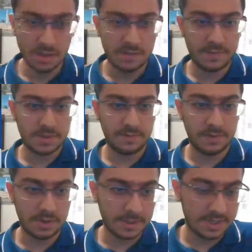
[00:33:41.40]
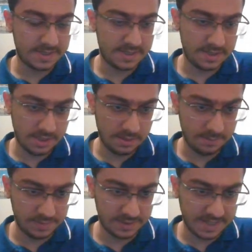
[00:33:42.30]
First of all, I'm gonna see
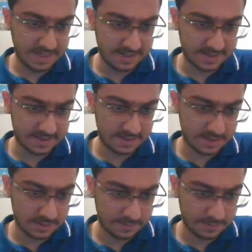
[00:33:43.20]
Blake's